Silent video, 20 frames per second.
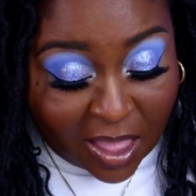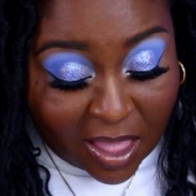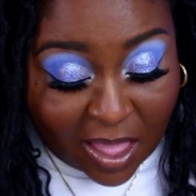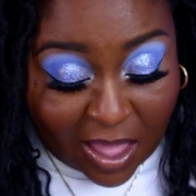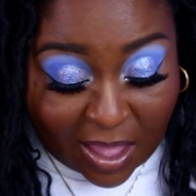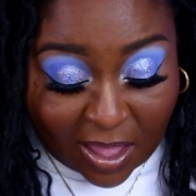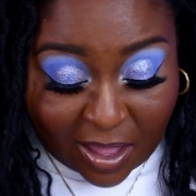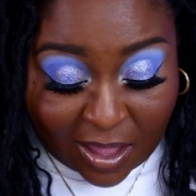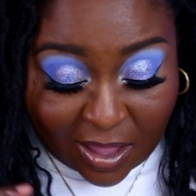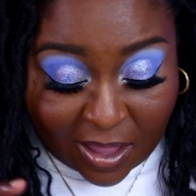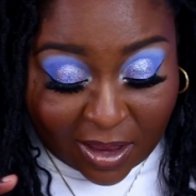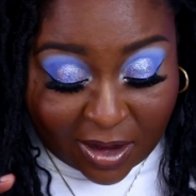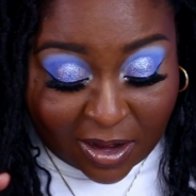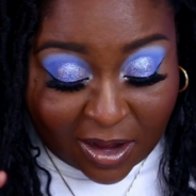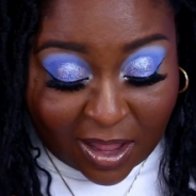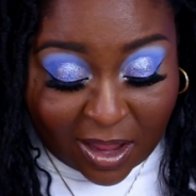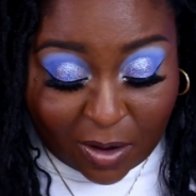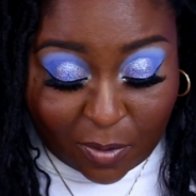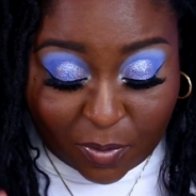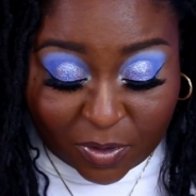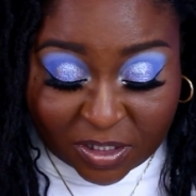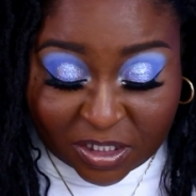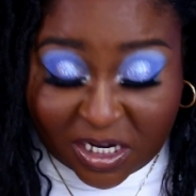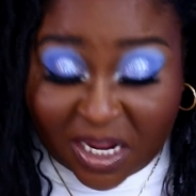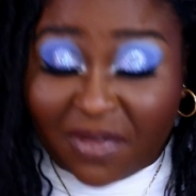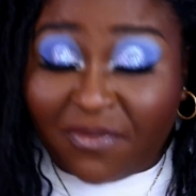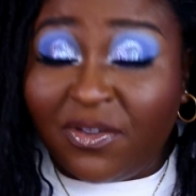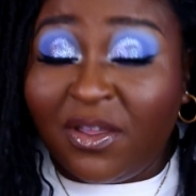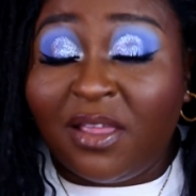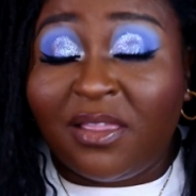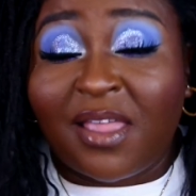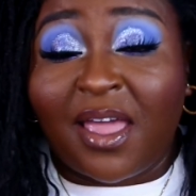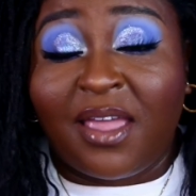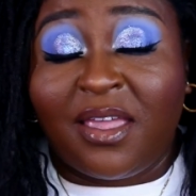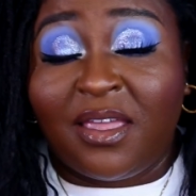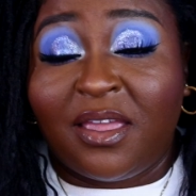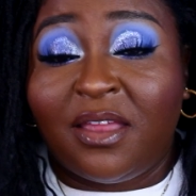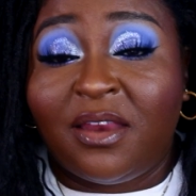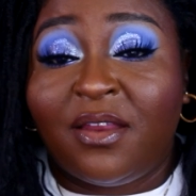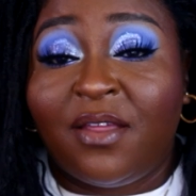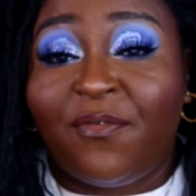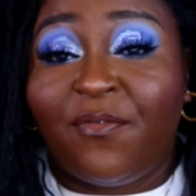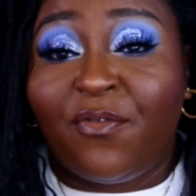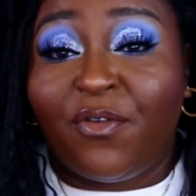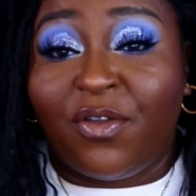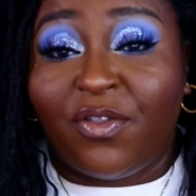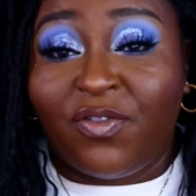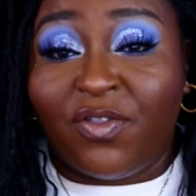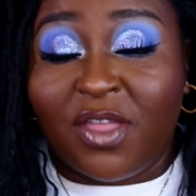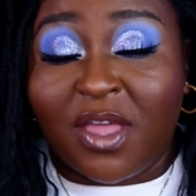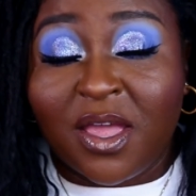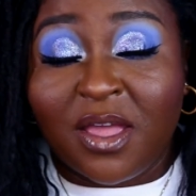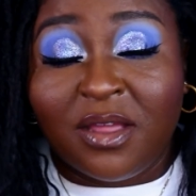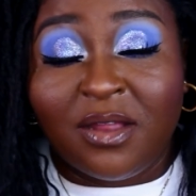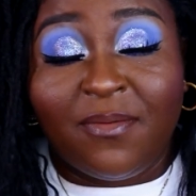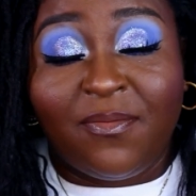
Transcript: And it was definitely like it for, th